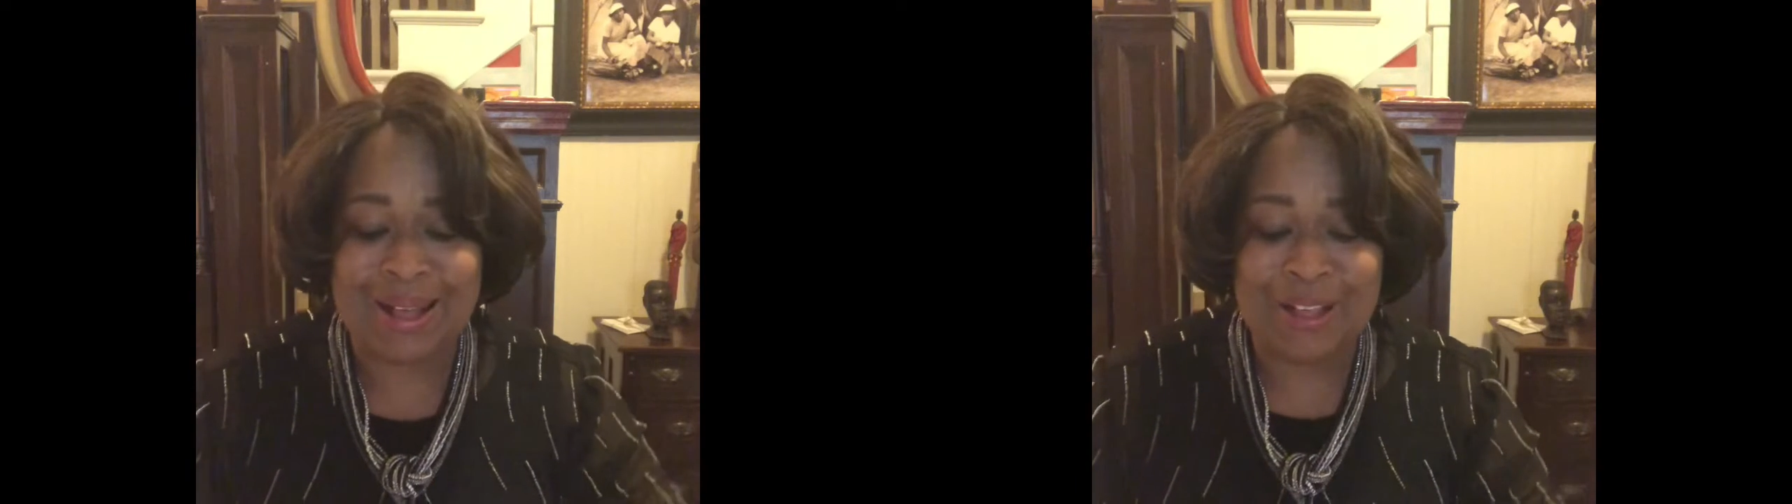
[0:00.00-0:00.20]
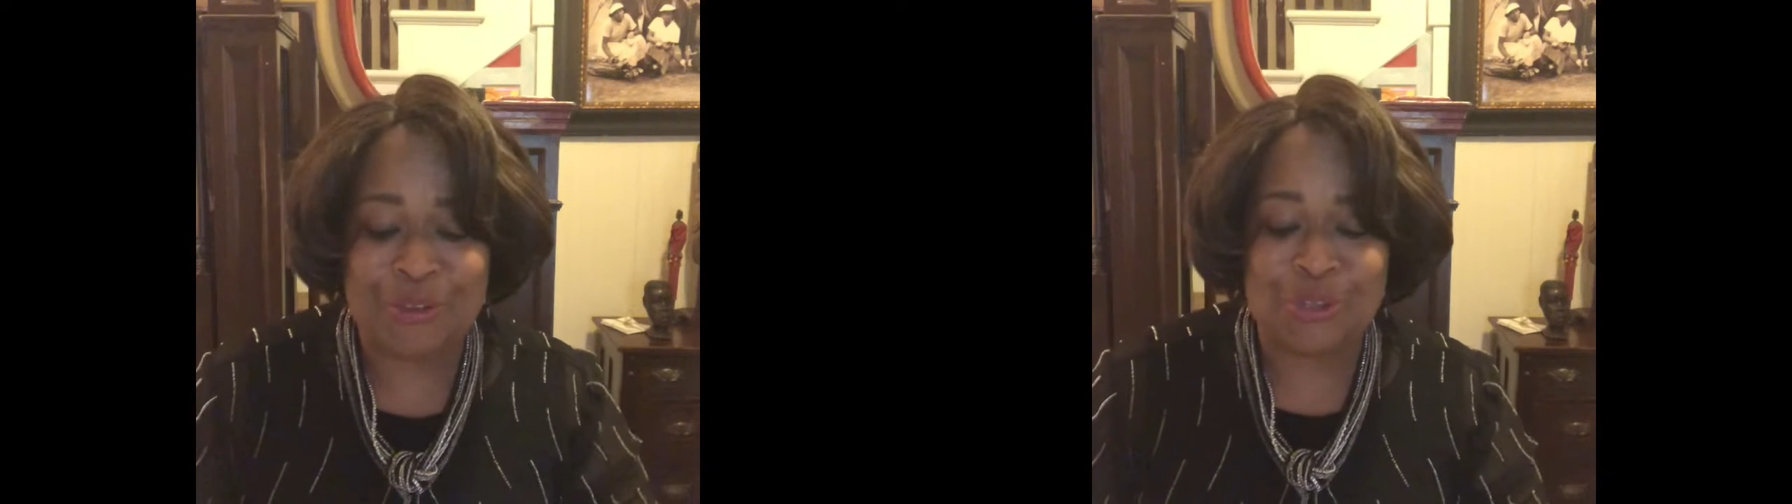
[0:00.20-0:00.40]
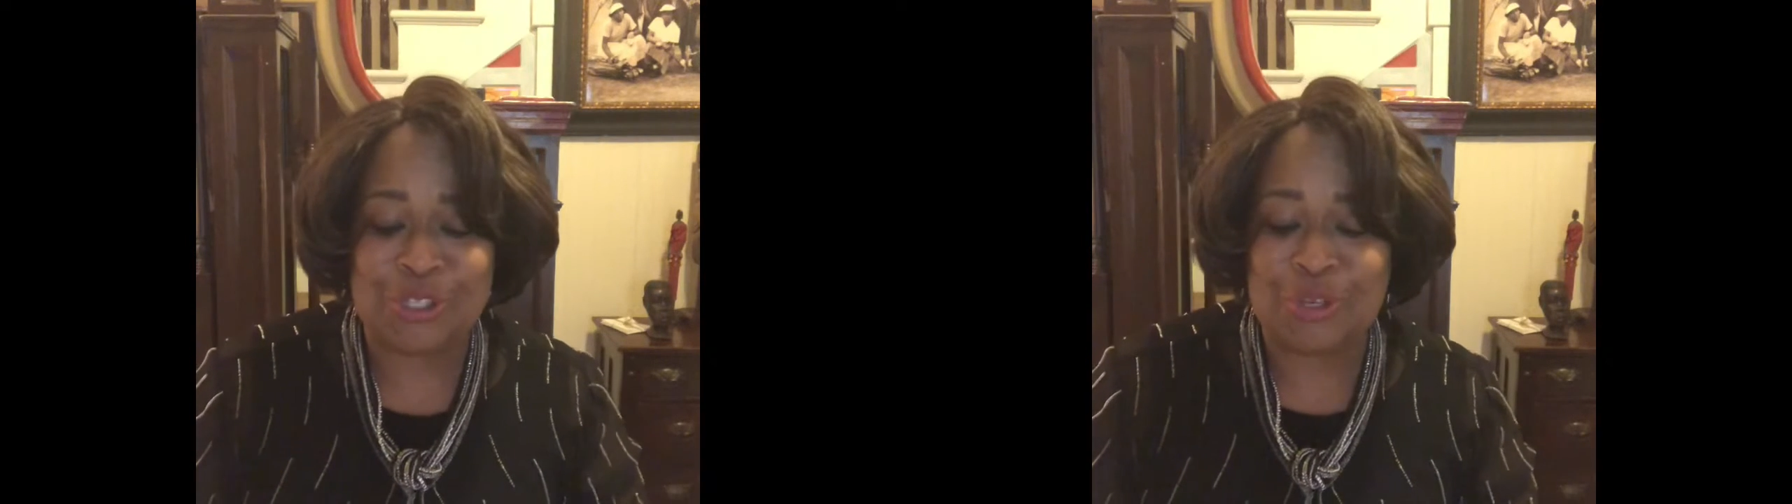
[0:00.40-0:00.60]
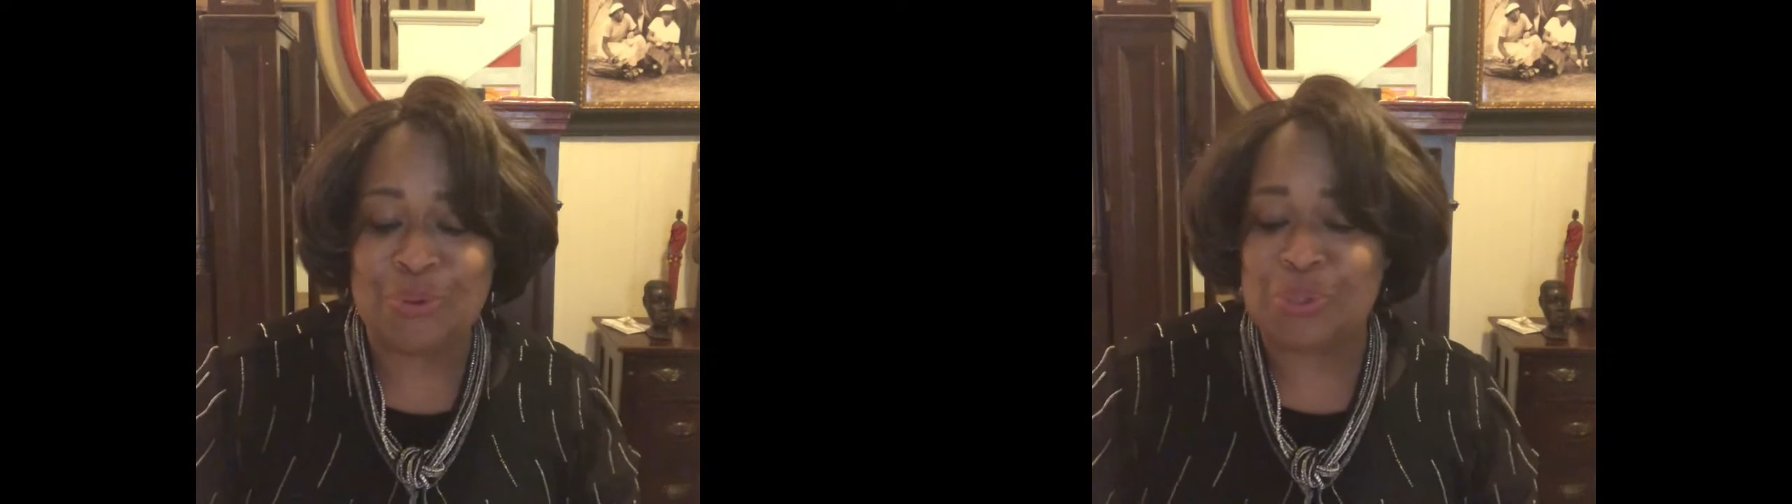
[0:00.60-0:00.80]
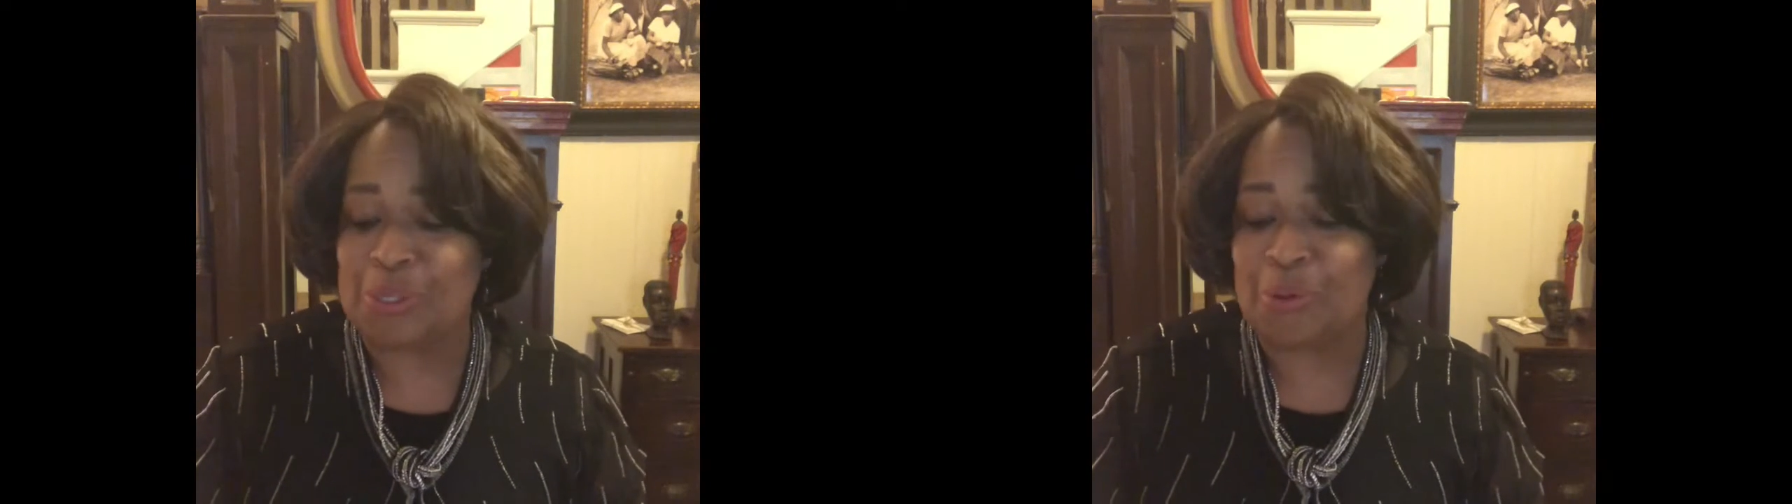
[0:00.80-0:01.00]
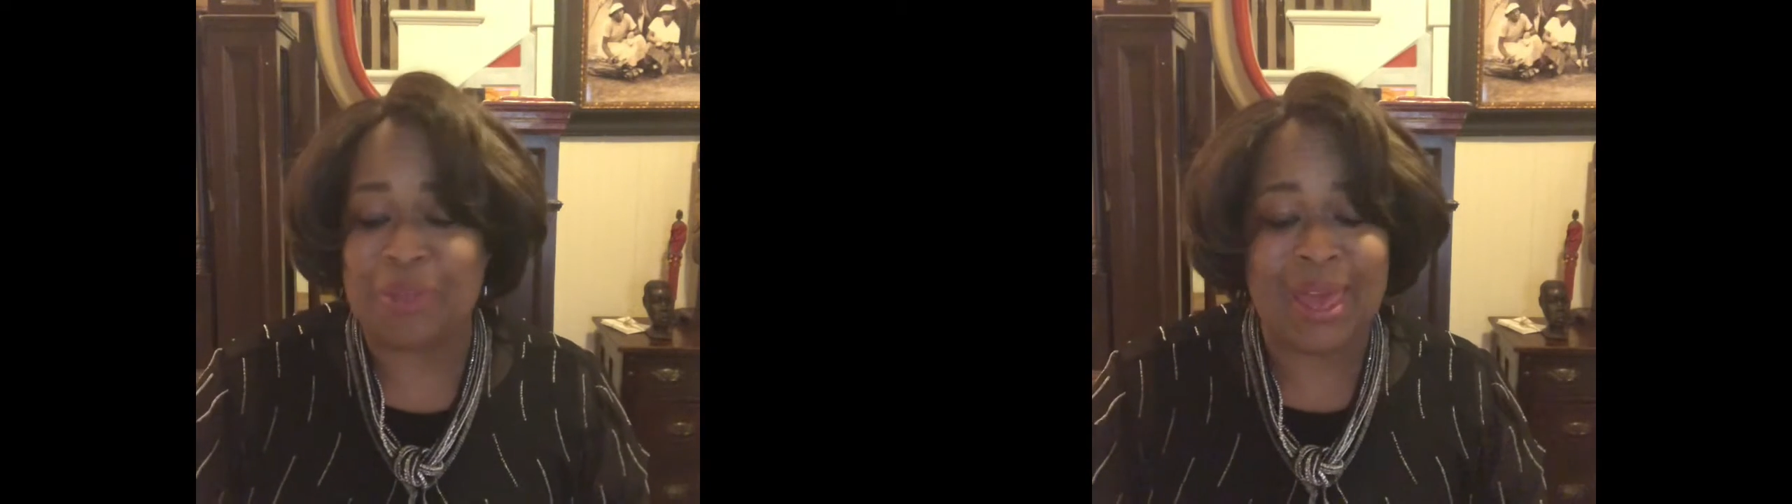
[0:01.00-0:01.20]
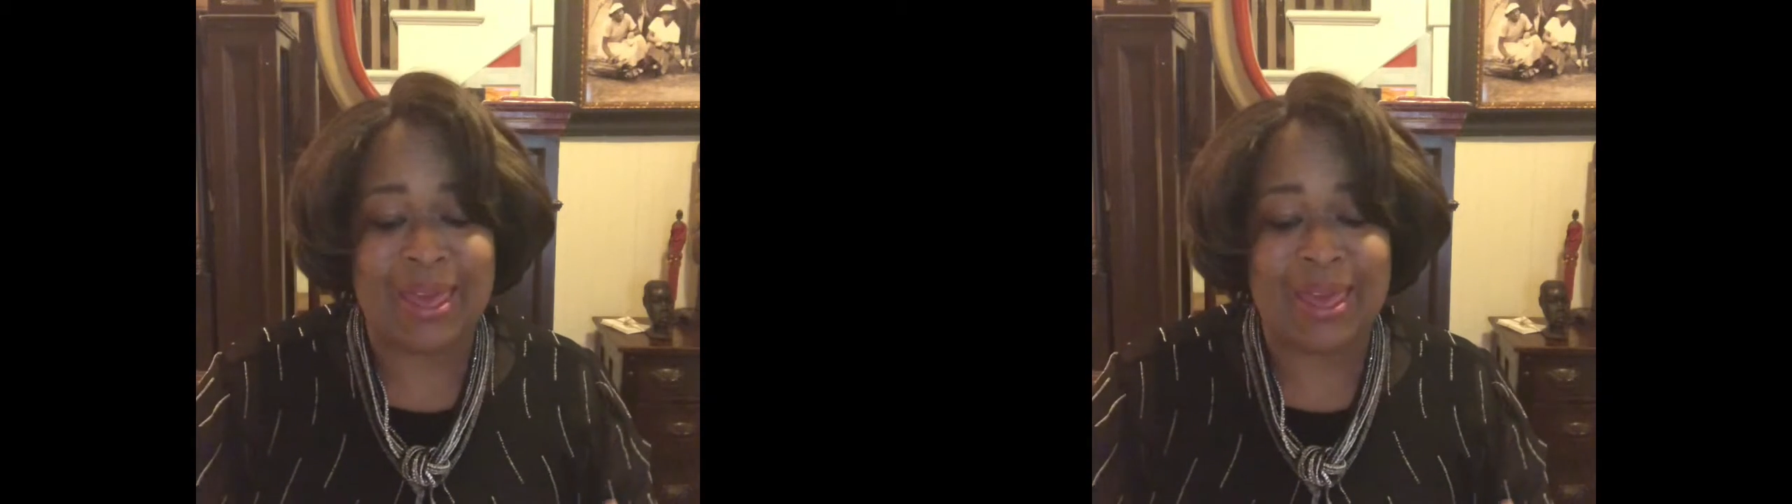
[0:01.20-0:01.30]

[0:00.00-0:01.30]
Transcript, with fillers: others too, so they